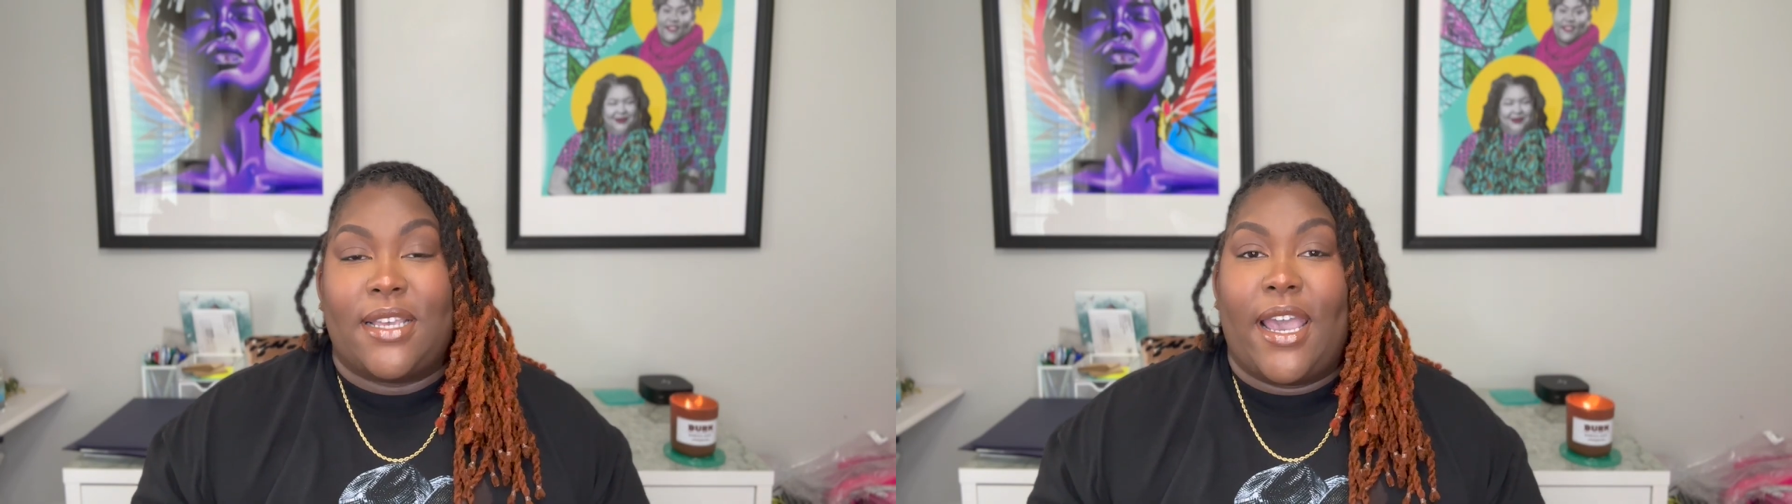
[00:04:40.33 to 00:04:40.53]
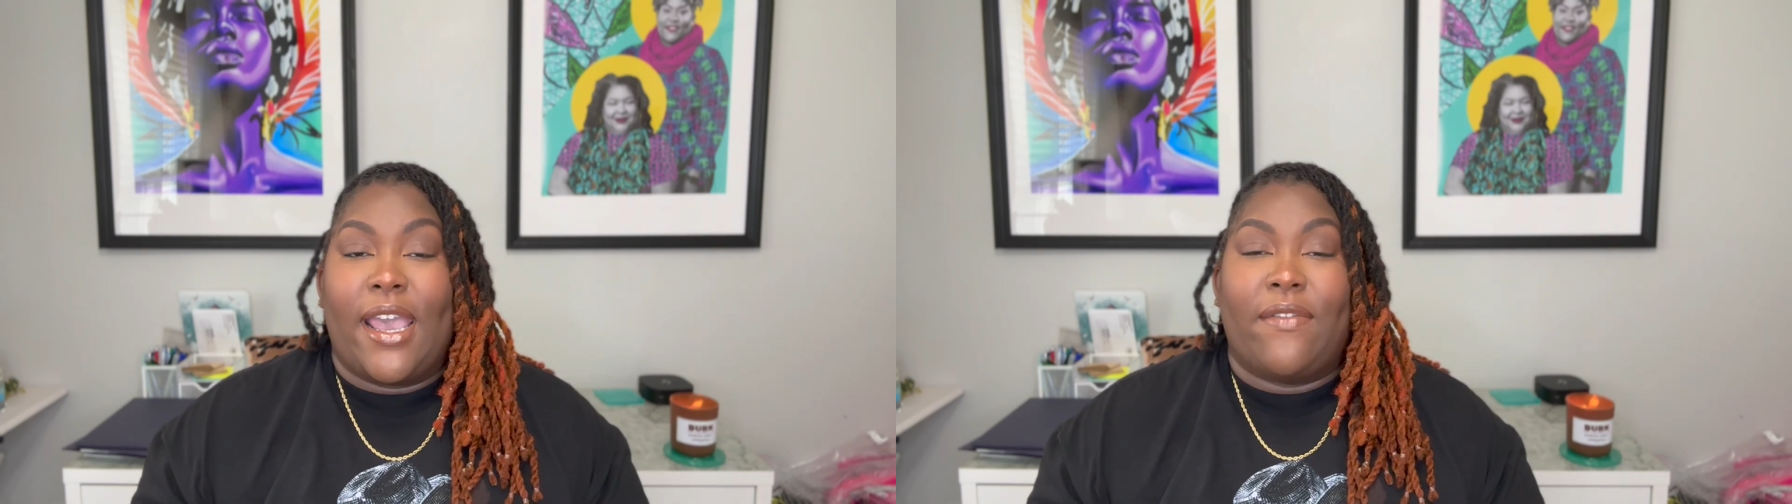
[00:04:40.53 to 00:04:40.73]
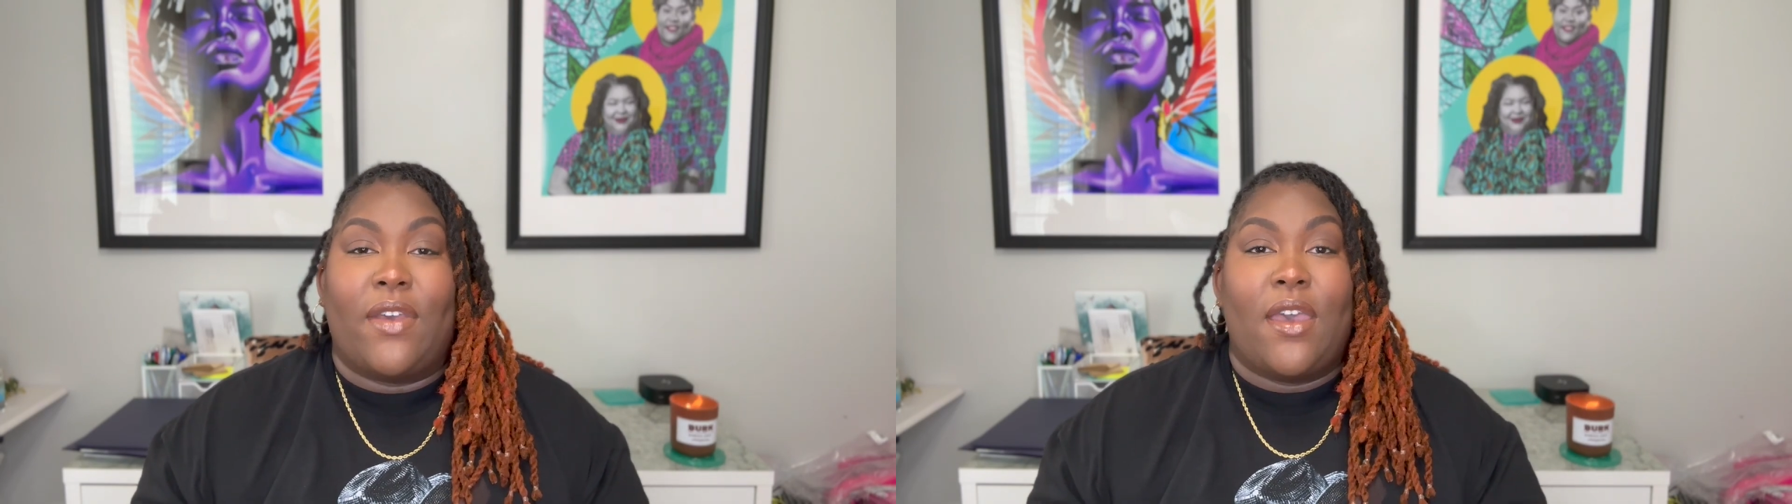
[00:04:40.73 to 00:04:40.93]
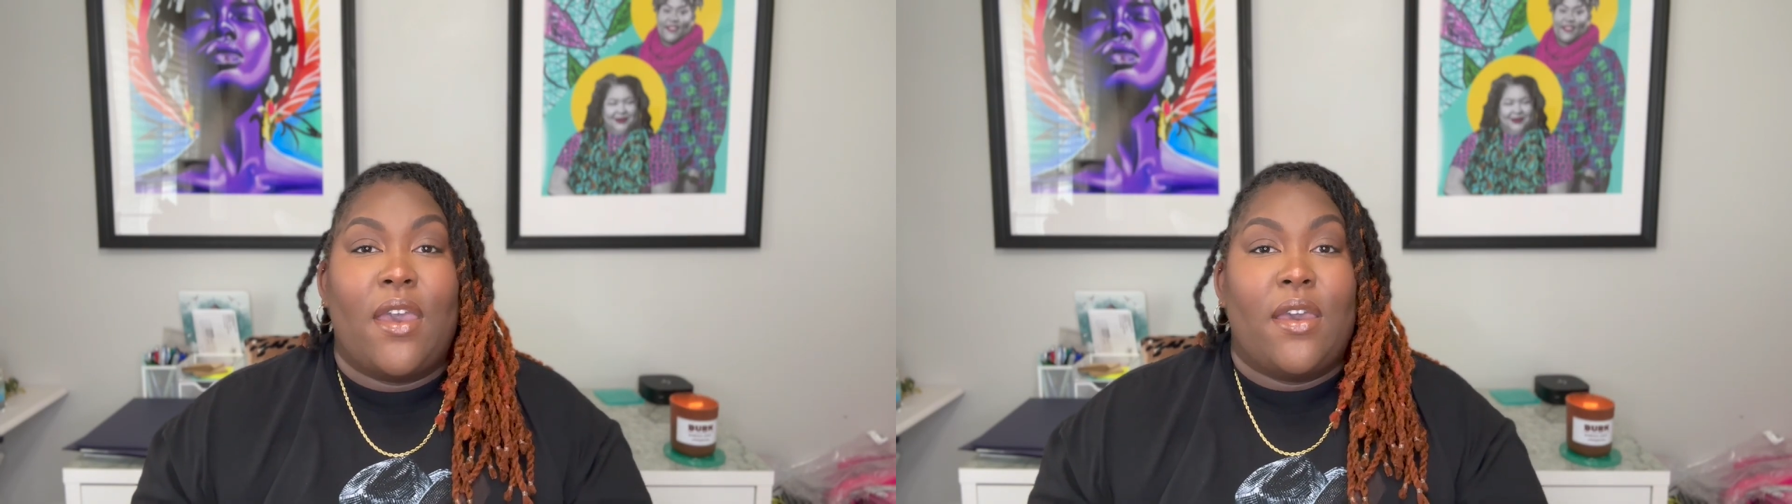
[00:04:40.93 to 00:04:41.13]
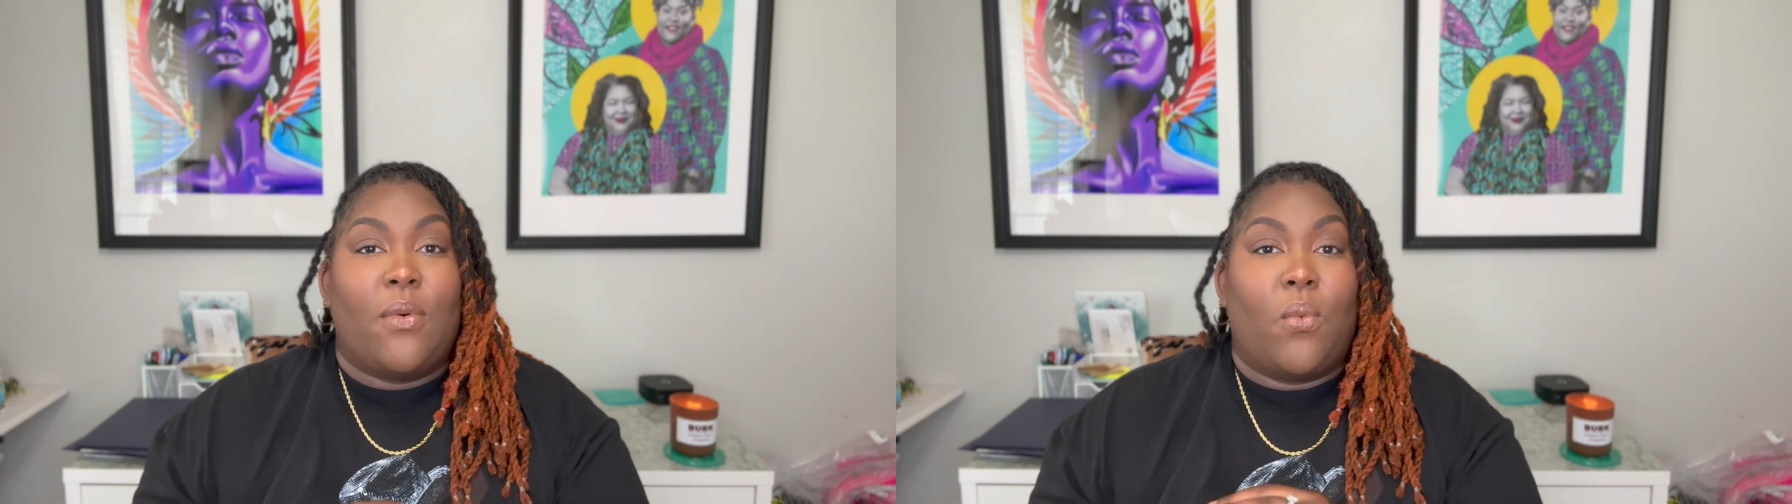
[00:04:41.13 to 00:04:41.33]
I have
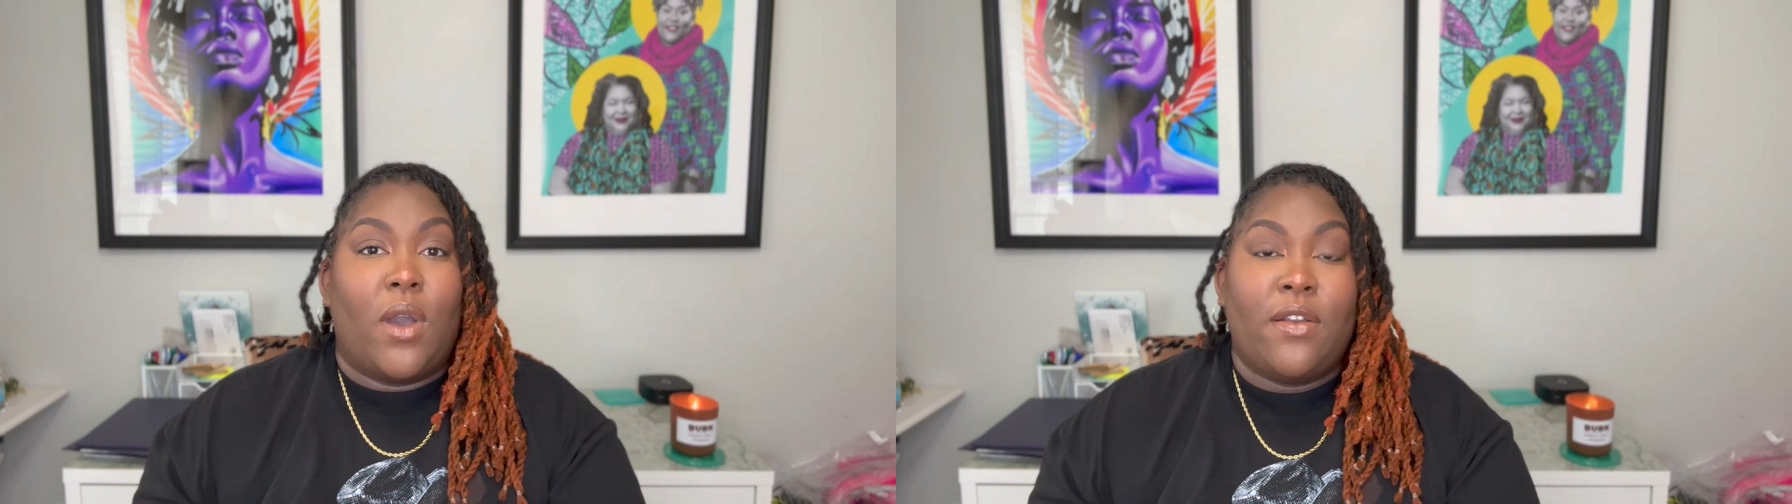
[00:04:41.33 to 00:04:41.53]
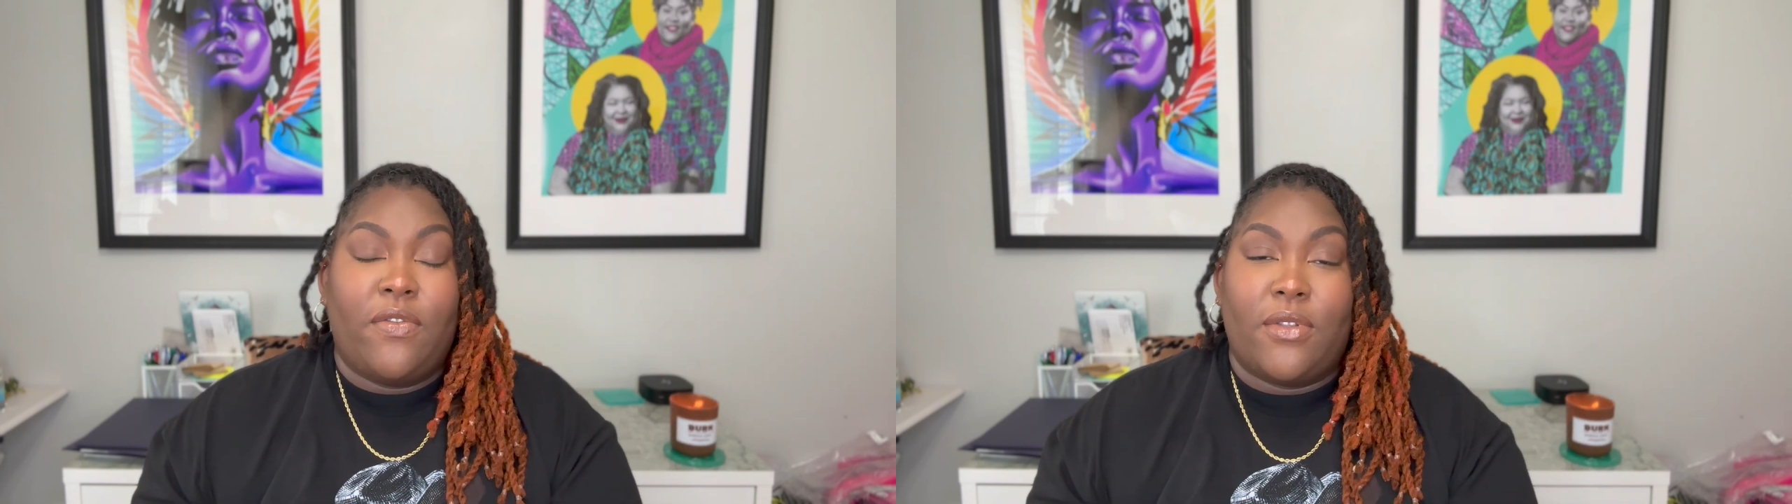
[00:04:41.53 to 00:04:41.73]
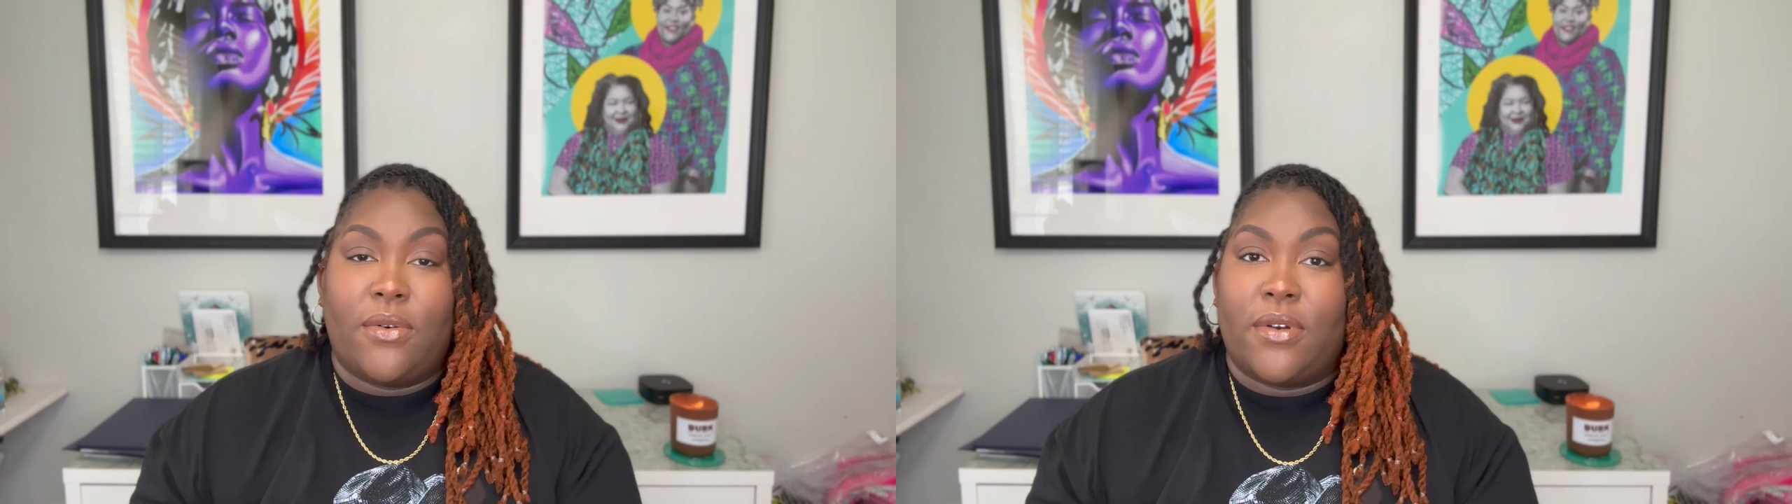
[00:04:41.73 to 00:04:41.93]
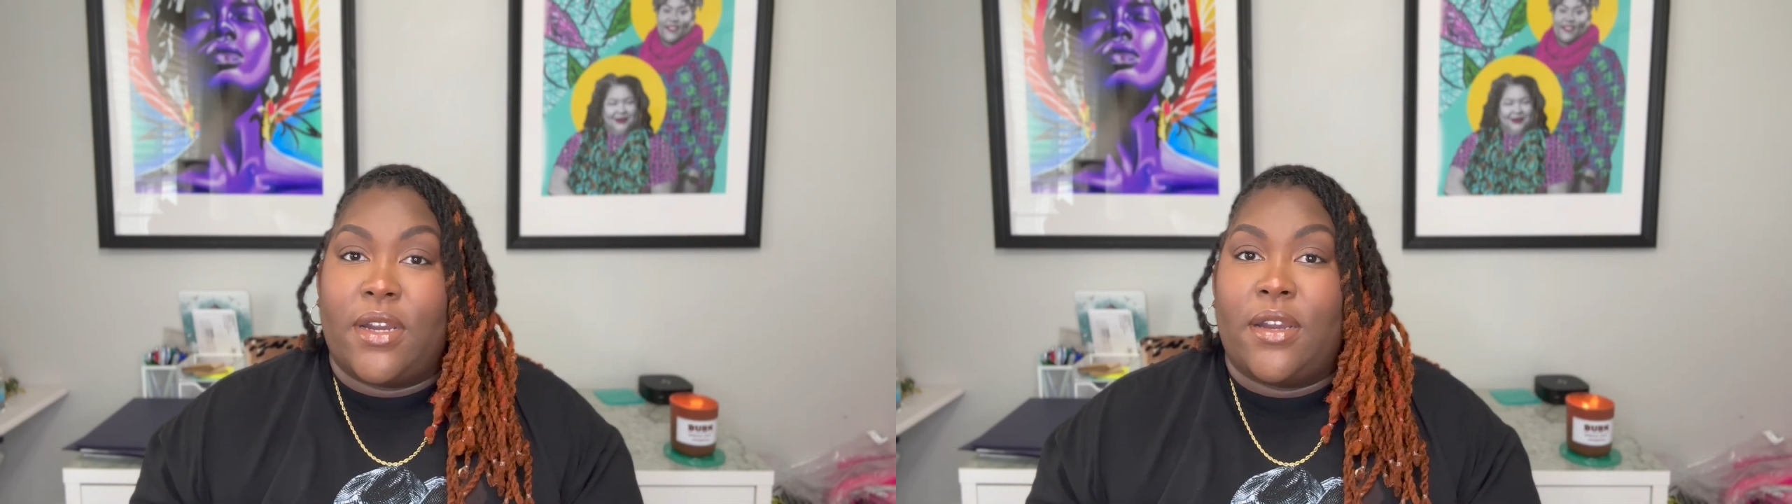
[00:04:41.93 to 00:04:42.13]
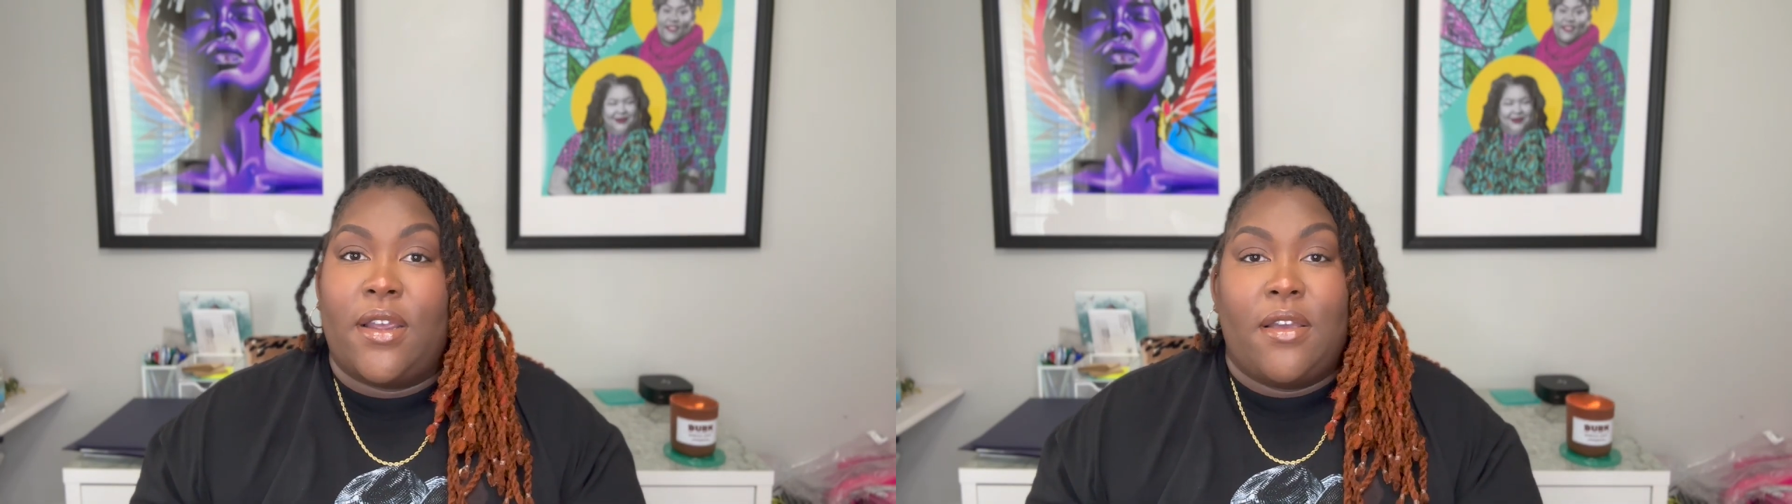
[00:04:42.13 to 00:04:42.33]
one
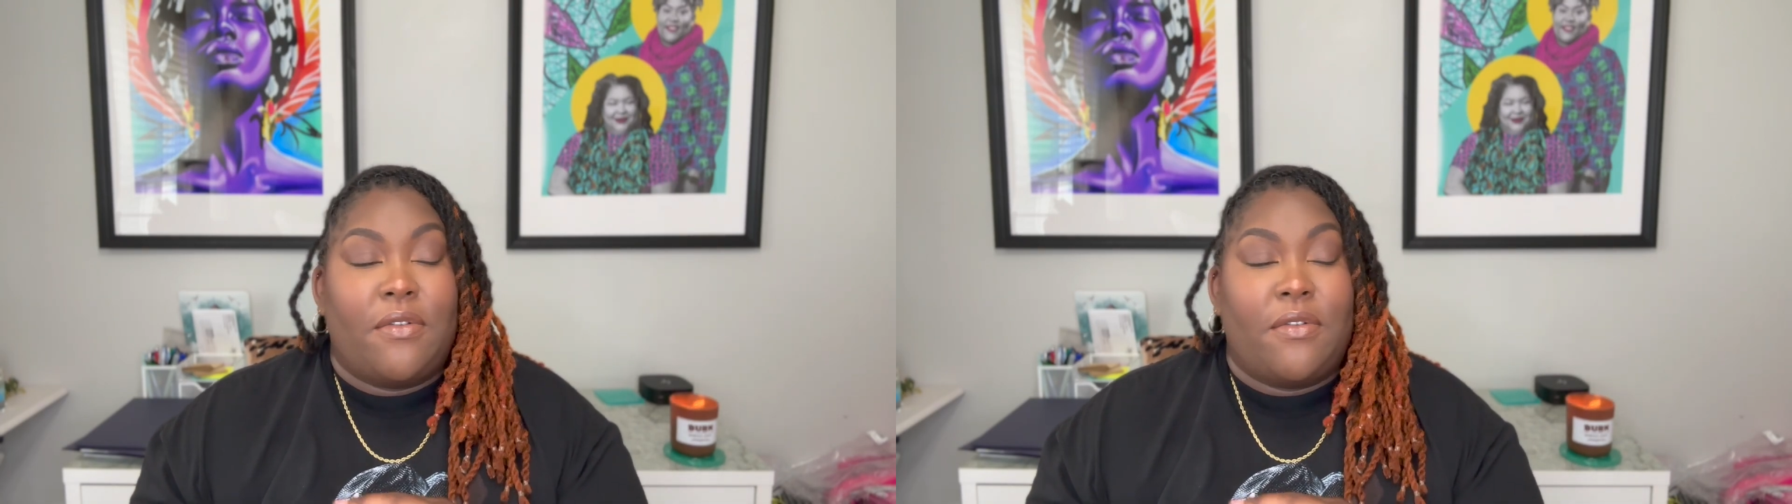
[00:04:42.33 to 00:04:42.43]
floor